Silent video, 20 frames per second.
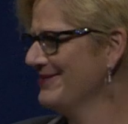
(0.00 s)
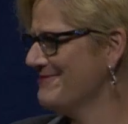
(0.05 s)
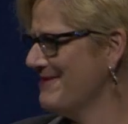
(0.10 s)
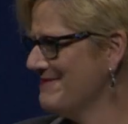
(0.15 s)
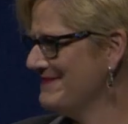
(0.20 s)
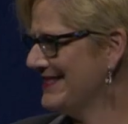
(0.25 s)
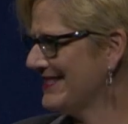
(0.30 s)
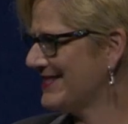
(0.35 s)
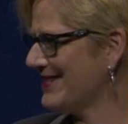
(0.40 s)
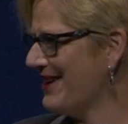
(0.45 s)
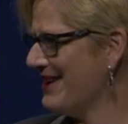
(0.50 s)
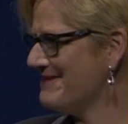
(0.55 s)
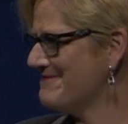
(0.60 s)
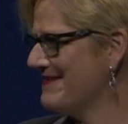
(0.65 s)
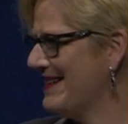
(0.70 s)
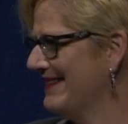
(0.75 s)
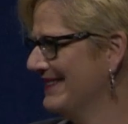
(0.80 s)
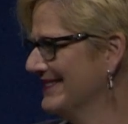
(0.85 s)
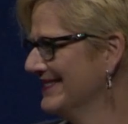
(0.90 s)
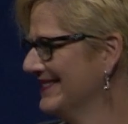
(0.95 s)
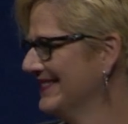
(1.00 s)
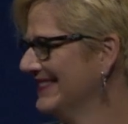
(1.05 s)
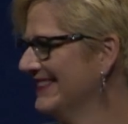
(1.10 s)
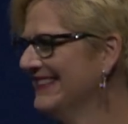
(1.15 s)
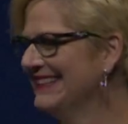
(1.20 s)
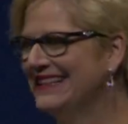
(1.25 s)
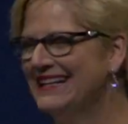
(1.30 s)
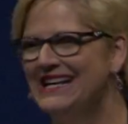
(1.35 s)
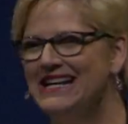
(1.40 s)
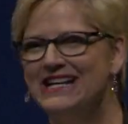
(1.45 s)
you want me to talk about?
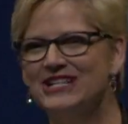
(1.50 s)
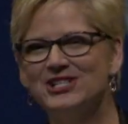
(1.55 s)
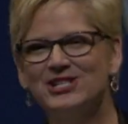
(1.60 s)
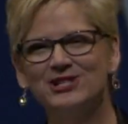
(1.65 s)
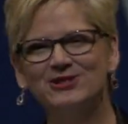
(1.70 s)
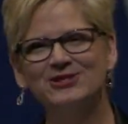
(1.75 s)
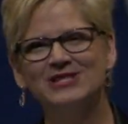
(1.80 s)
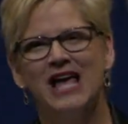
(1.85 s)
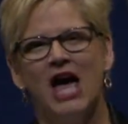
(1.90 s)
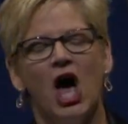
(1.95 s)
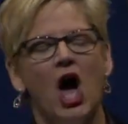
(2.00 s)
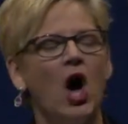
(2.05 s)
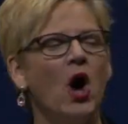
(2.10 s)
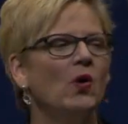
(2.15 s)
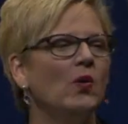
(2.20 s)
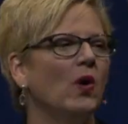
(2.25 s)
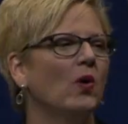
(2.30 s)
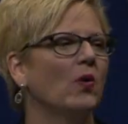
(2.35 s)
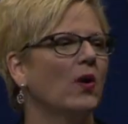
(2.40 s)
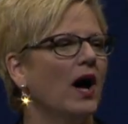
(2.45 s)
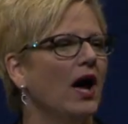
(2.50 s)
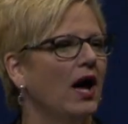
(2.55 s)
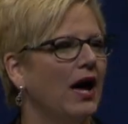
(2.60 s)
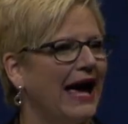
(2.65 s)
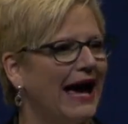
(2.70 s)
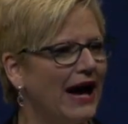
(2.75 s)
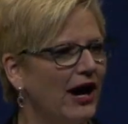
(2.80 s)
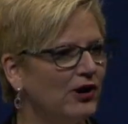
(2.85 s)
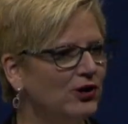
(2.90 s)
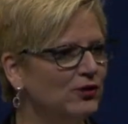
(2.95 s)
And she goes,
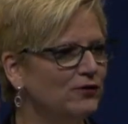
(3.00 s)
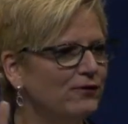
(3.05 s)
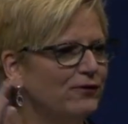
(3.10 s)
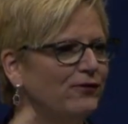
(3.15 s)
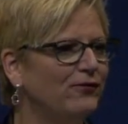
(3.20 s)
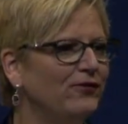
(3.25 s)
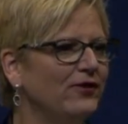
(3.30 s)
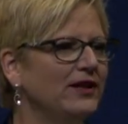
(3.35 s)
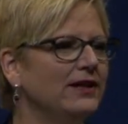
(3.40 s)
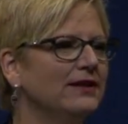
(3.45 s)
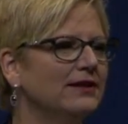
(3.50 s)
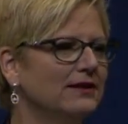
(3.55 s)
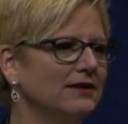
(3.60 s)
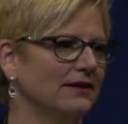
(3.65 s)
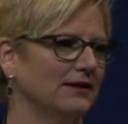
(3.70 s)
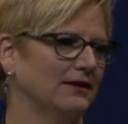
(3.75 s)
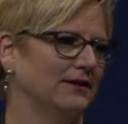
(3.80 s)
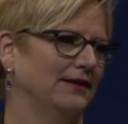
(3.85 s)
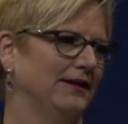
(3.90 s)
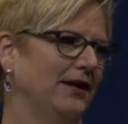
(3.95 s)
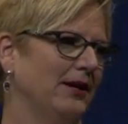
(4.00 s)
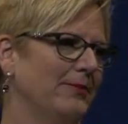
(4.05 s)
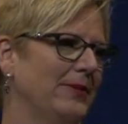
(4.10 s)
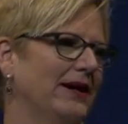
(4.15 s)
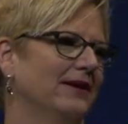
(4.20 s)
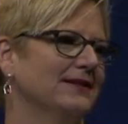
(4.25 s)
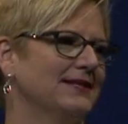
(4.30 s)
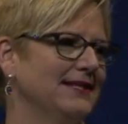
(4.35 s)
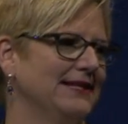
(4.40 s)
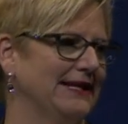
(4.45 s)
how you feel
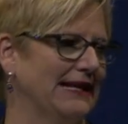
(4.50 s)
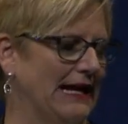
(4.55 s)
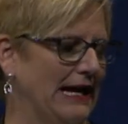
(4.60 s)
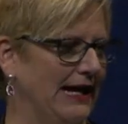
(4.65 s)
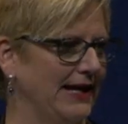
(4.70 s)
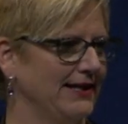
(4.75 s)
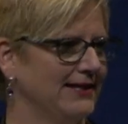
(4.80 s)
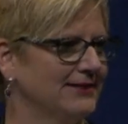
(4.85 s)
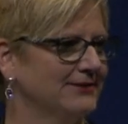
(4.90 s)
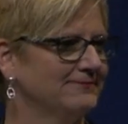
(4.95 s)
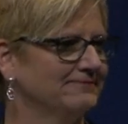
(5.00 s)
about D&I.